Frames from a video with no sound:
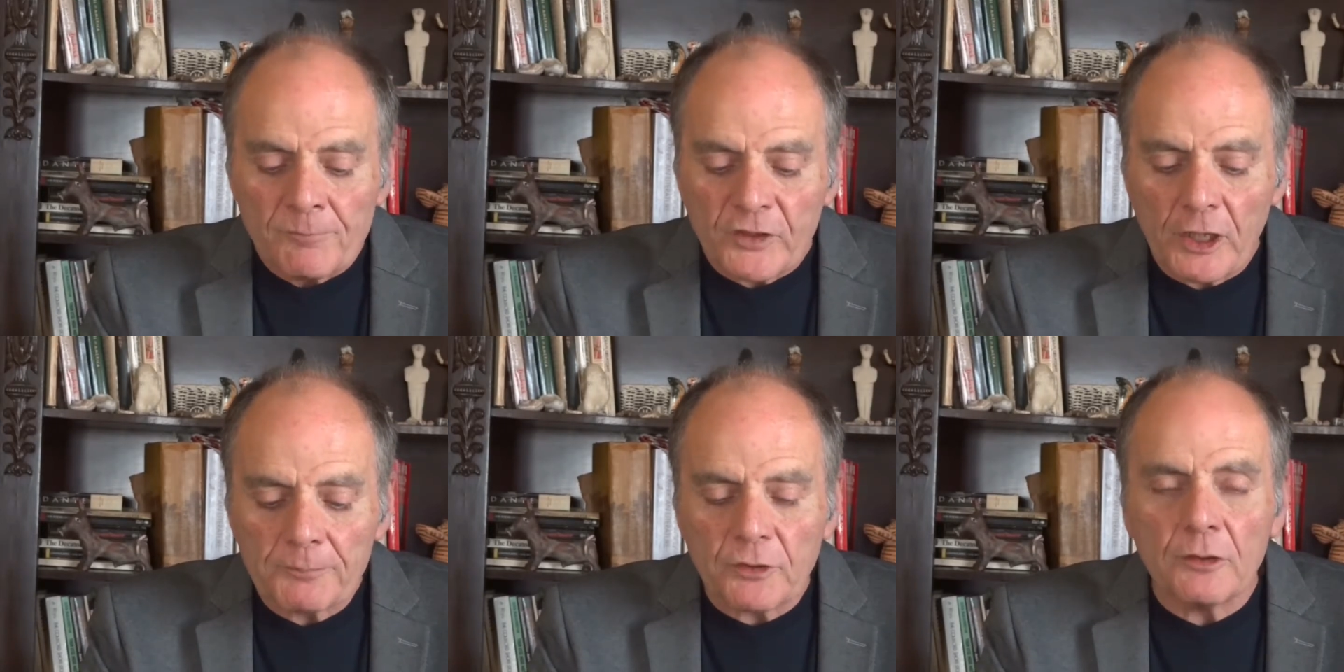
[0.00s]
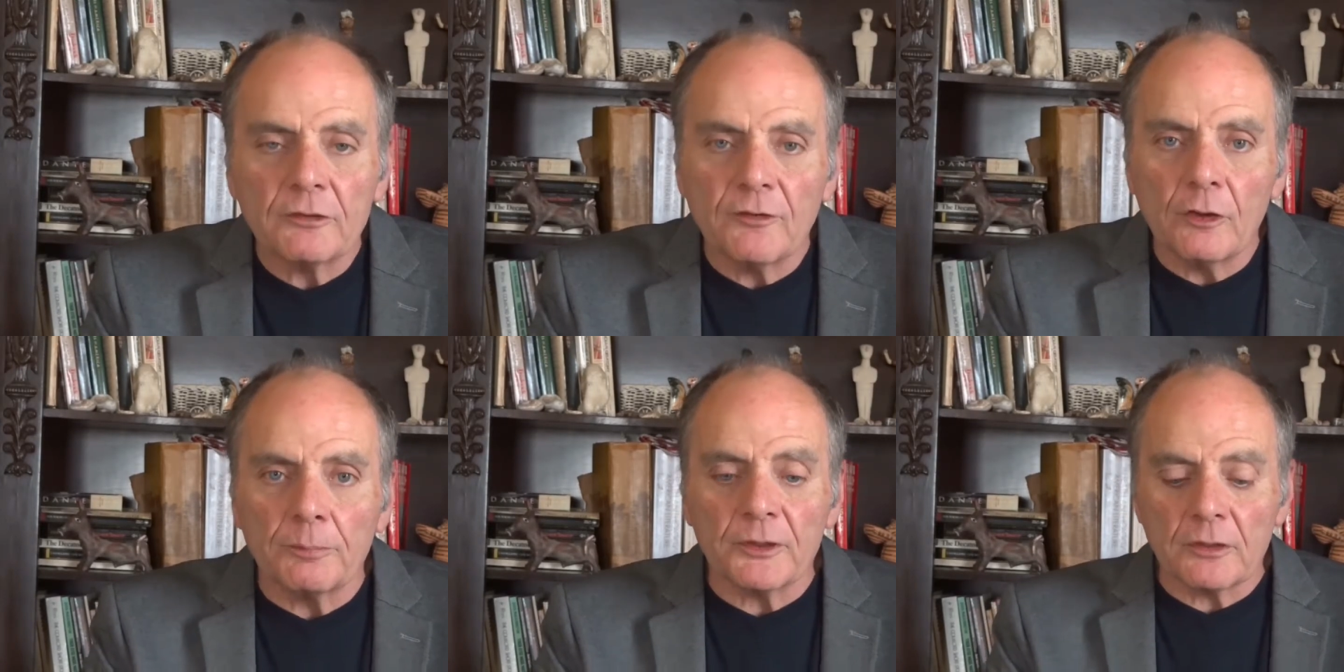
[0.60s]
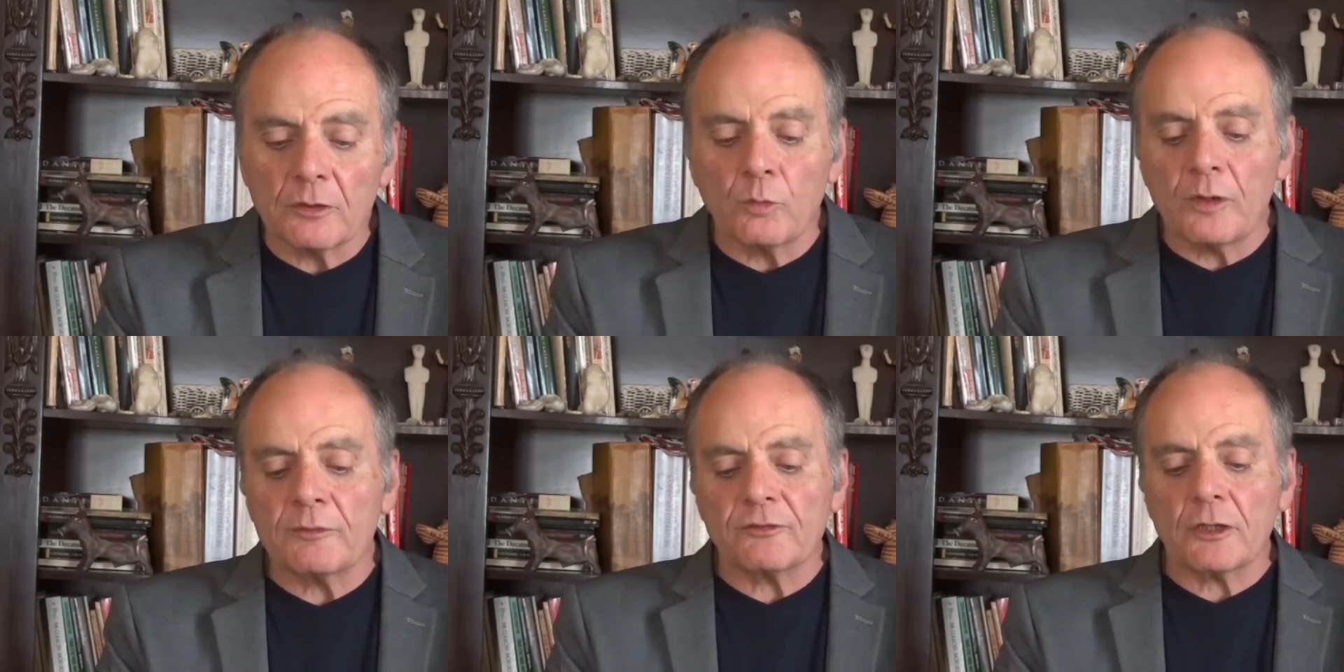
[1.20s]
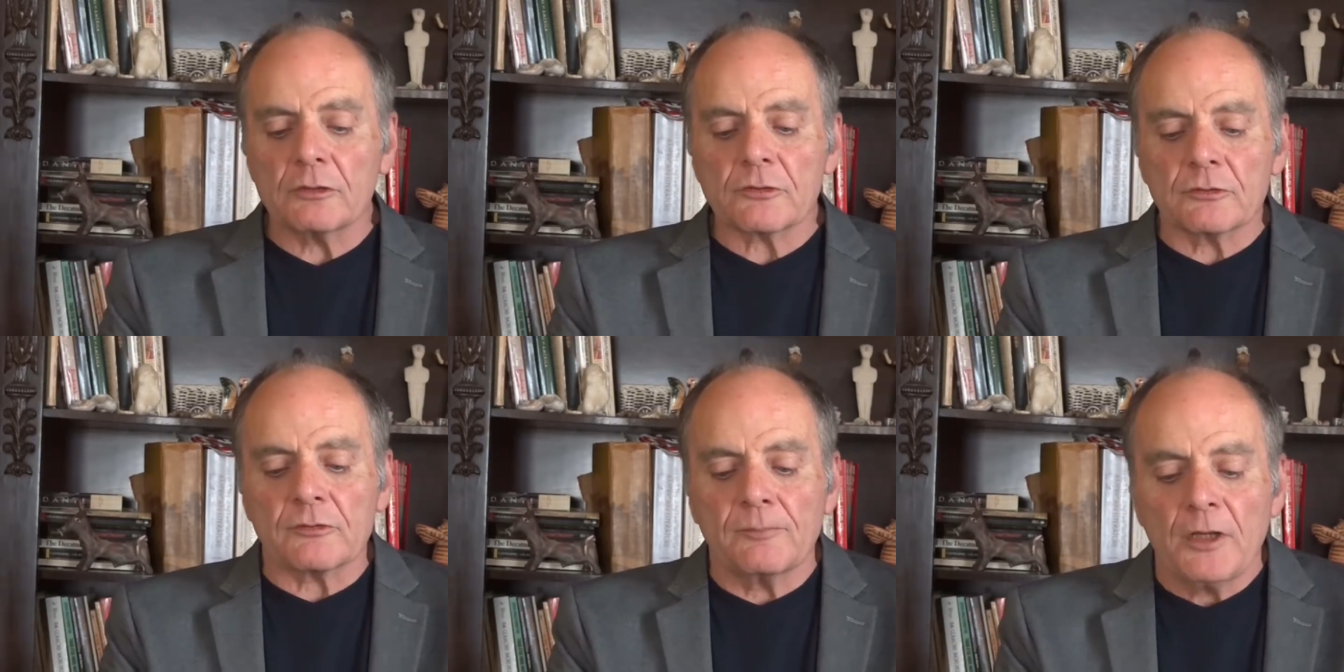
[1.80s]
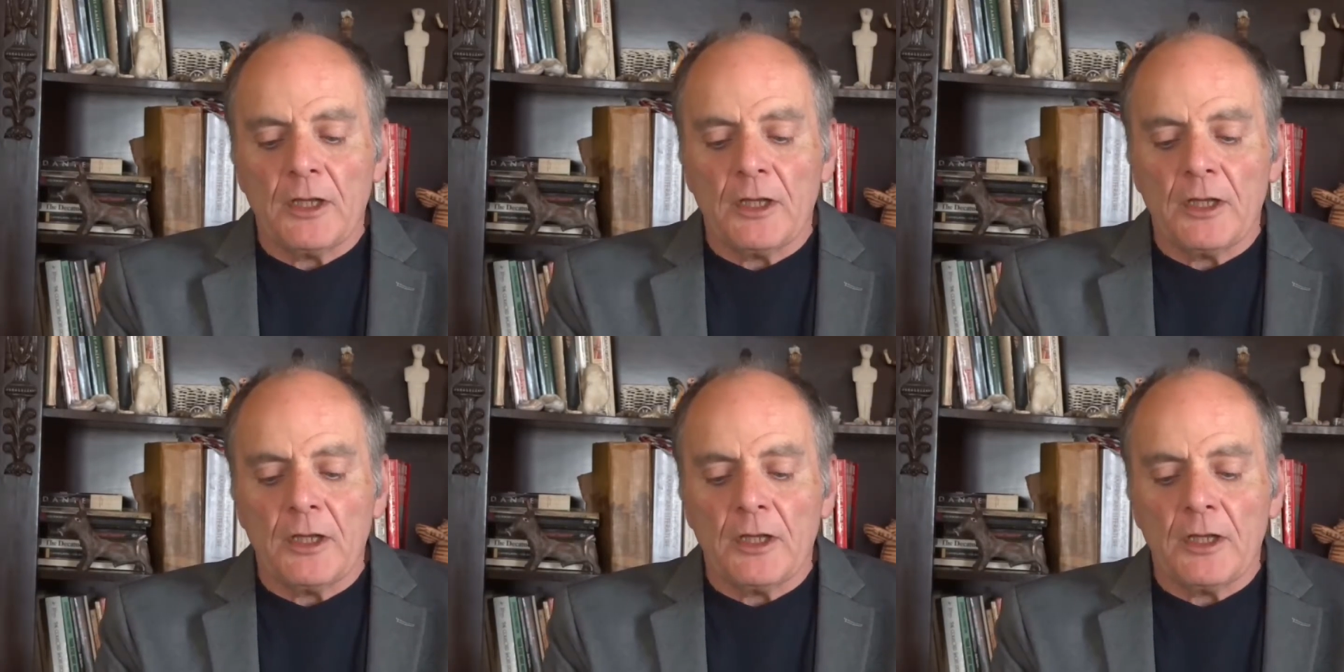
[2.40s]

kept on developing their web of cultures.